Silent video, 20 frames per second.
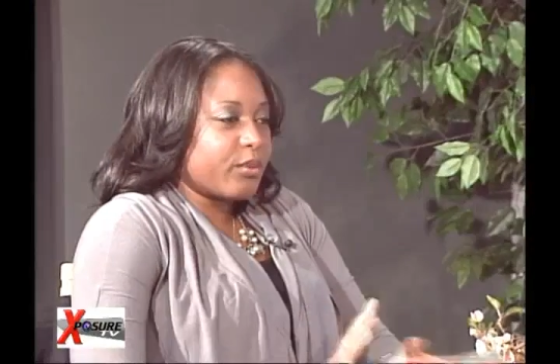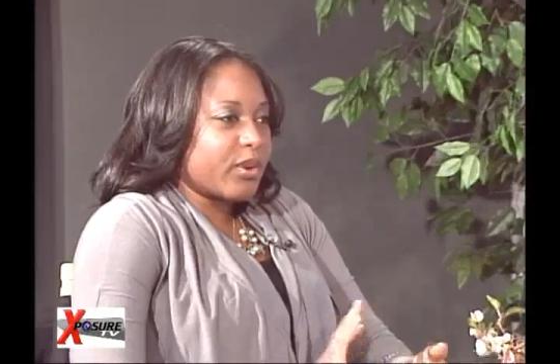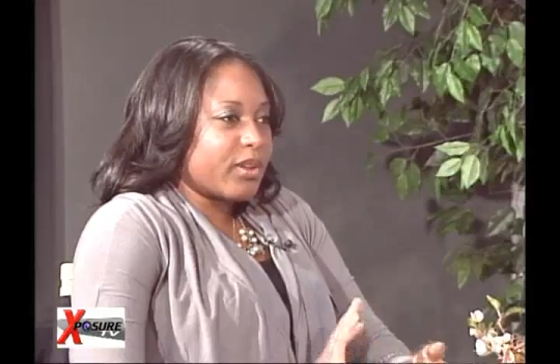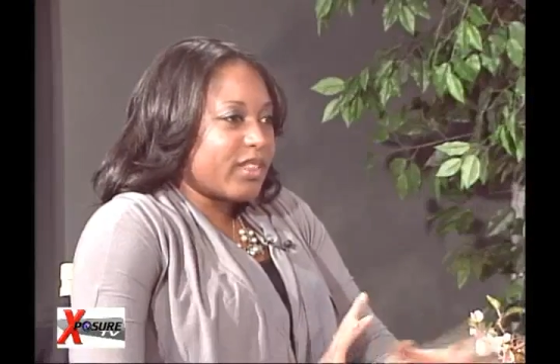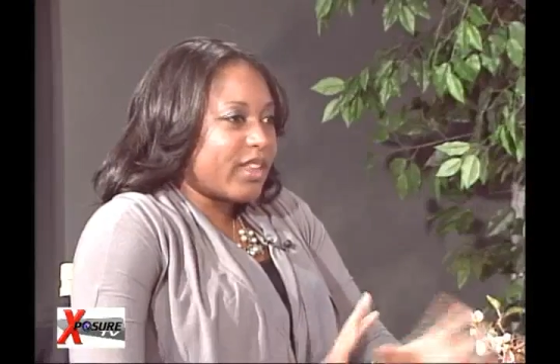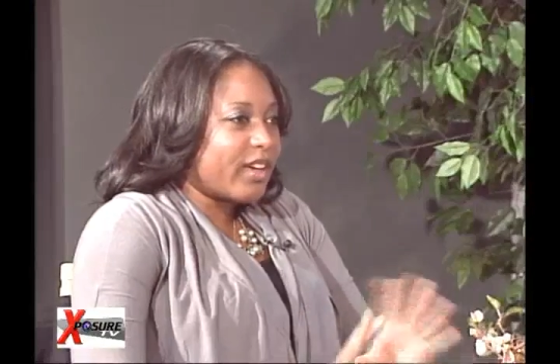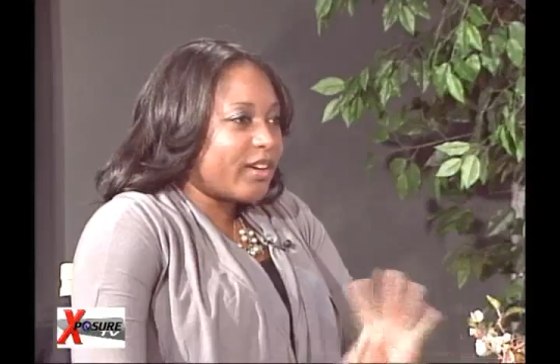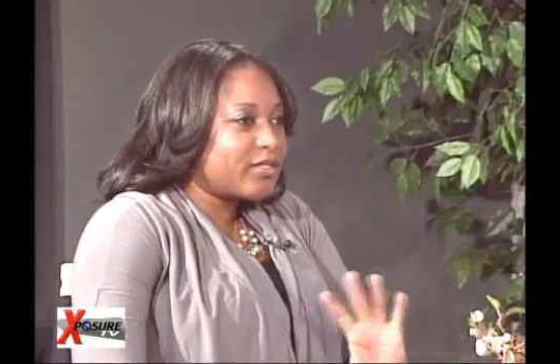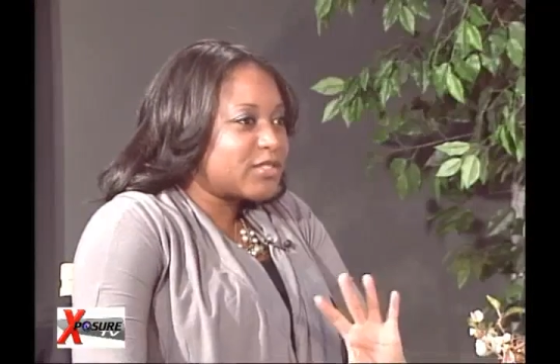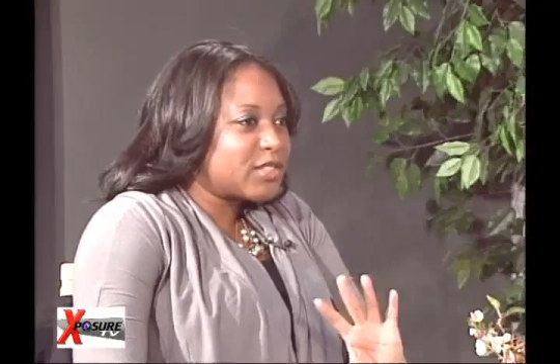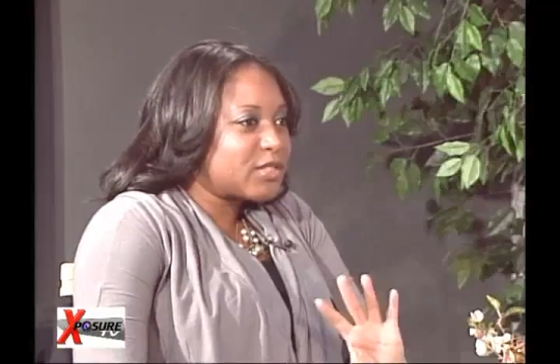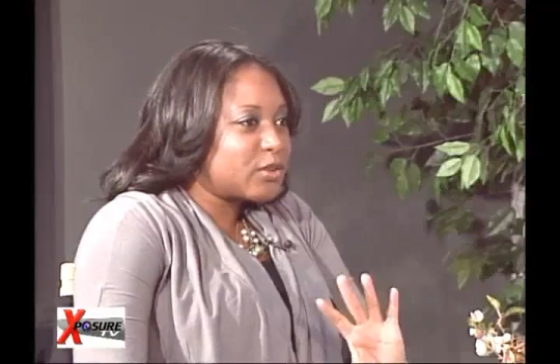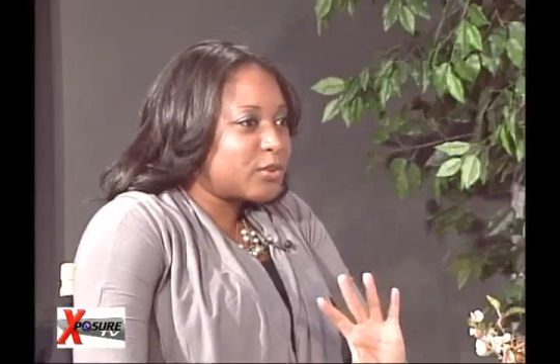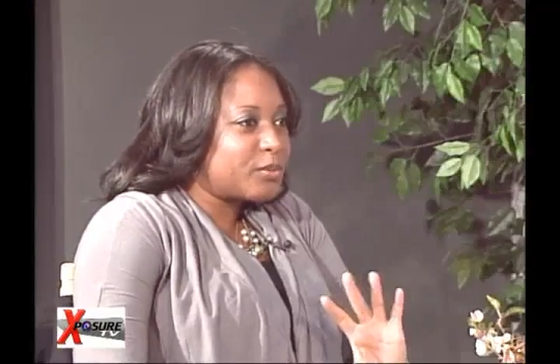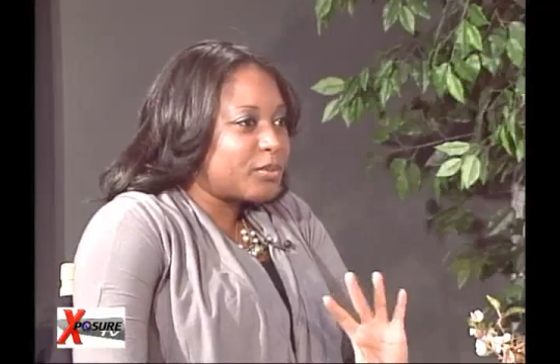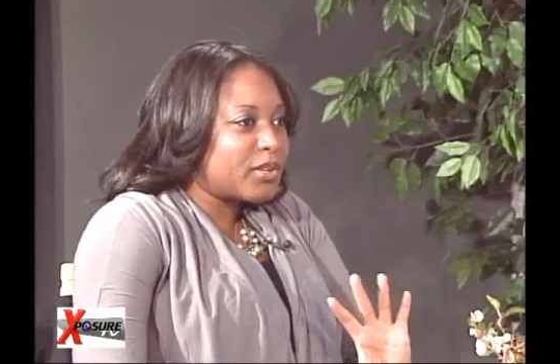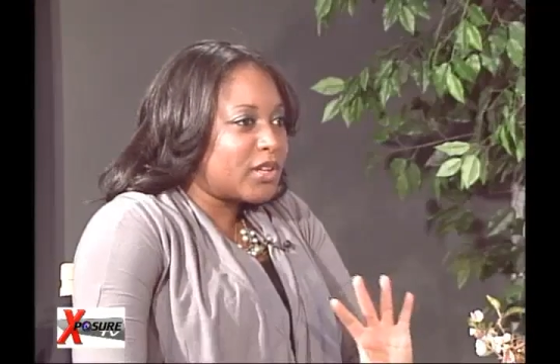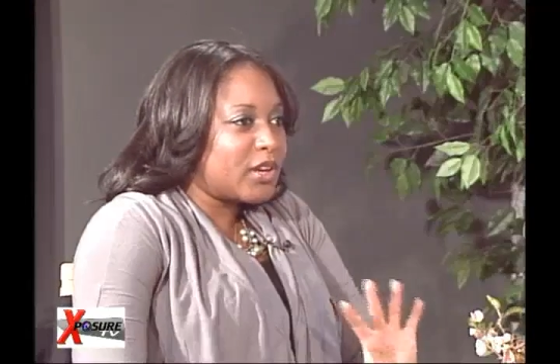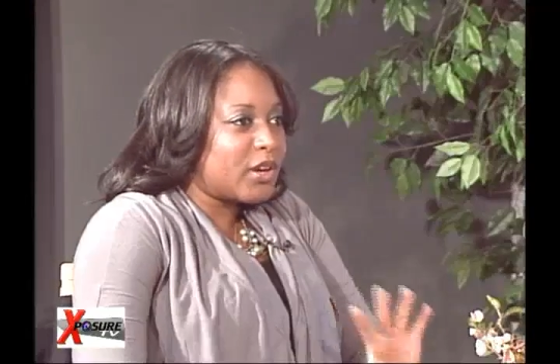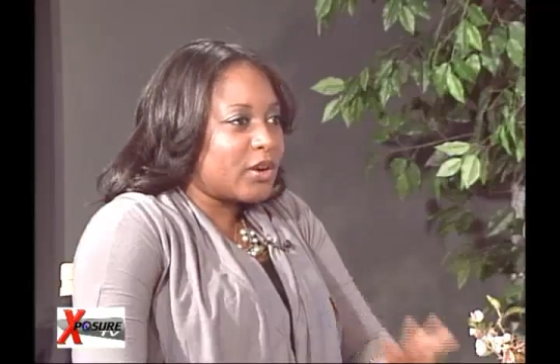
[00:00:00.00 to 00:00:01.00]
we left
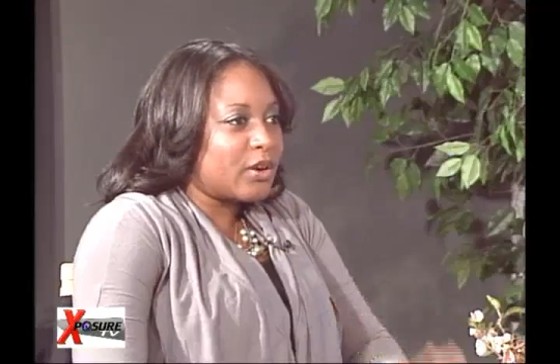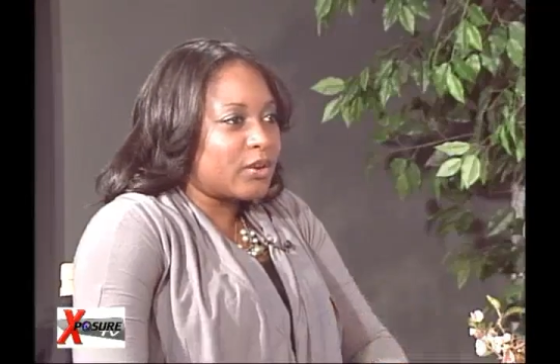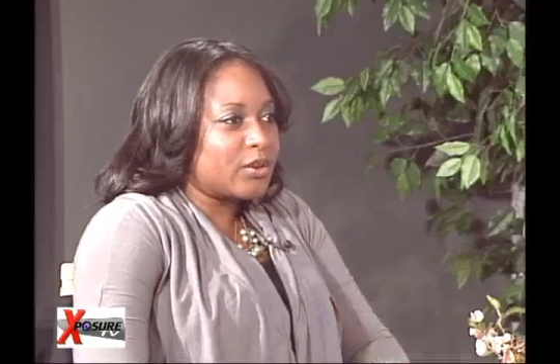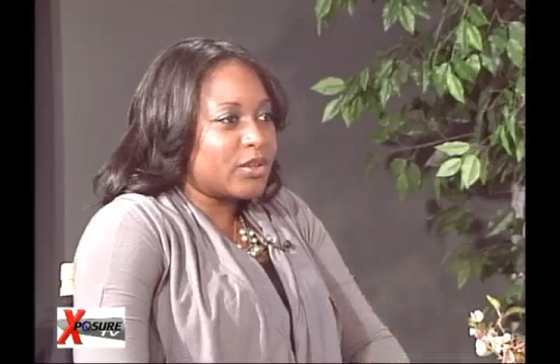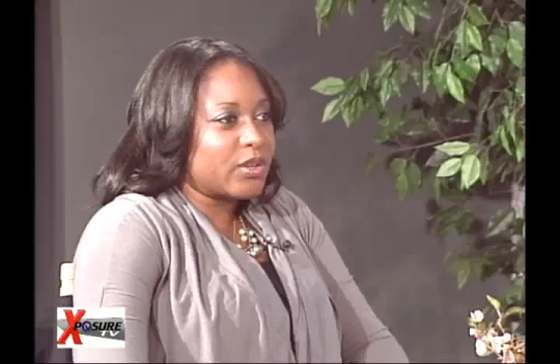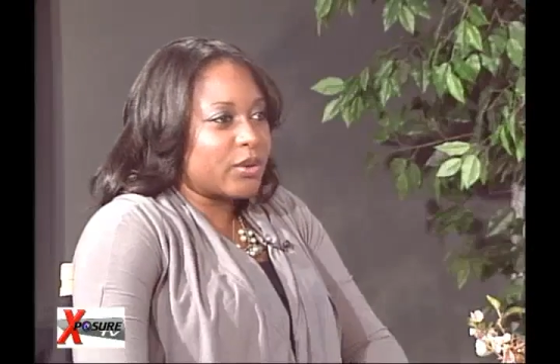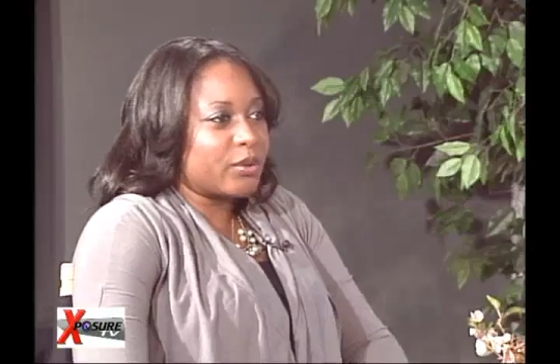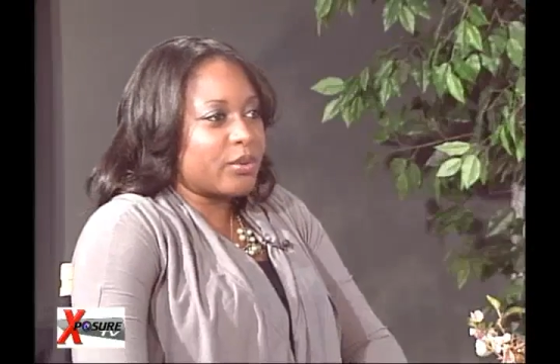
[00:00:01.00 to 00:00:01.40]
Tupelo,